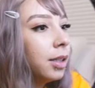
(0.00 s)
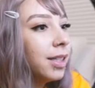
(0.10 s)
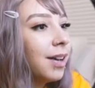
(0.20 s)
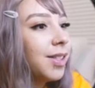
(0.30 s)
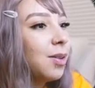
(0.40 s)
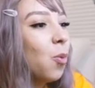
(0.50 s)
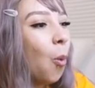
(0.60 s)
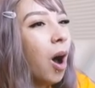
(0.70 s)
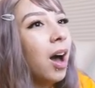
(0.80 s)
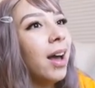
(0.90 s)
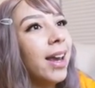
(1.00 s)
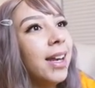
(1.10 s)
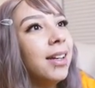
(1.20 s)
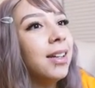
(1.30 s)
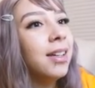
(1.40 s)
Let's have some wine.
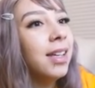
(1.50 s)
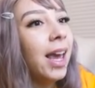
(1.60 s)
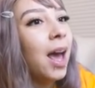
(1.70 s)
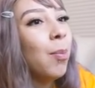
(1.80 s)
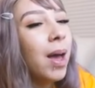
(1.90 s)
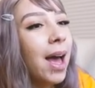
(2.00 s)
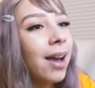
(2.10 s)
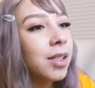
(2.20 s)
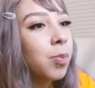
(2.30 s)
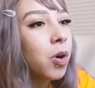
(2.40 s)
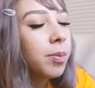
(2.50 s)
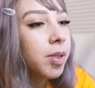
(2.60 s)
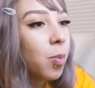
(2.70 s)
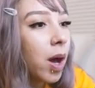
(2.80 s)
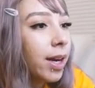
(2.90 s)
Yeah, Max. Pour up
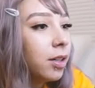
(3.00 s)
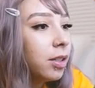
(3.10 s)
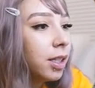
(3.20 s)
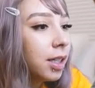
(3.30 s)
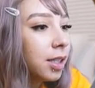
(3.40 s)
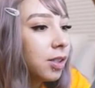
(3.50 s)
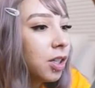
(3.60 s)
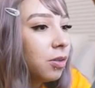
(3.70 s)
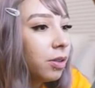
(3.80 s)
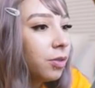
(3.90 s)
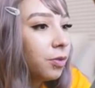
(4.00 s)
some wine. Oh, look at this cute little